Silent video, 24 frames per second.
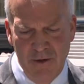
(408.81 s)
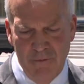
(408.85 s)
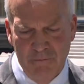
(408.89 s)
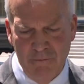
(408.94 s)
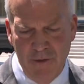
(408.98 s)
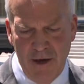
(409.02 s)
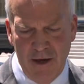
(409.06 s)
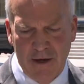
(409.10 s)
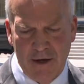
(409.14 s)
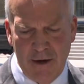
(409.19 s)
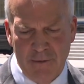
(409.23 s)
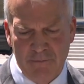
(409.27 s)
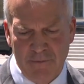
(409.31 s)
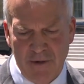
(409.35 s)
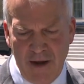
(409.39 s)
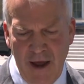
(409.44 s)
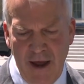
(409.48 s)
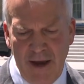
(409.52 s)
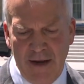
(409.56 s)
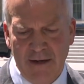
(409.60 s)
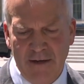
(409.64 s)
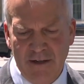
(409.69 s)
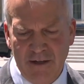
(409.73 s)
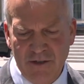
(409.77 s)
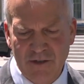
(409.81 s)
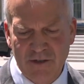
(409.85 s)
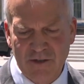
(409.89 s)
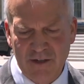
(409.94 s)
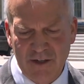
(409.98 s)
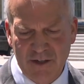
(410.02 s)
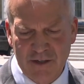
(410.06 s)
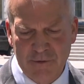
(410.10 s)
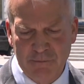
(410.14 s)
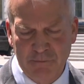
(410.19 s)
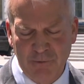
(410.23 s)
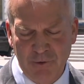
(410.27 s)
make up
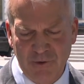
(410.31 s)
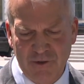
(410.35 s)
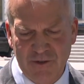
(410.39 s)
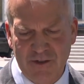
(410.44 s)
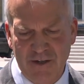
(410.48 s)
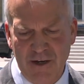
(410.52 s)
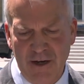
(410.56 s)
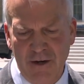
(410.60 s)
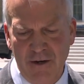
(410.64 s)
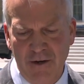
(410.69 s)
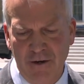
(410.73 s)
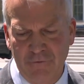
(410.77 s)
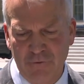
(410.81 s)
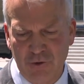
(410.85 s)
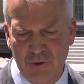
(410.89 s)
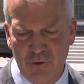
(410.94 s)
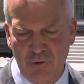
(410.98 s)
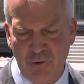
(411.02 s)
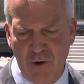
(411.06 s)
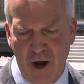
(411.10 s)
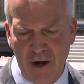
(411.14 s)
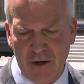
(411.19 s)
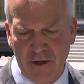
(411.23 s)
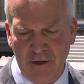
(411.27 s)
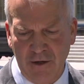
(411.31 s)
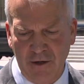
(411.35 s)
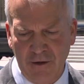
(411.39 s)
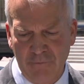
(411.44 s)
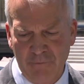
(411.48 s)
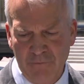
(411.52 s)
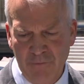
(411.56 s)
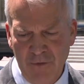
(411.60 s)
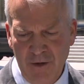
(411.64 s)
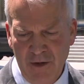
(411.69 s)
96% of trucking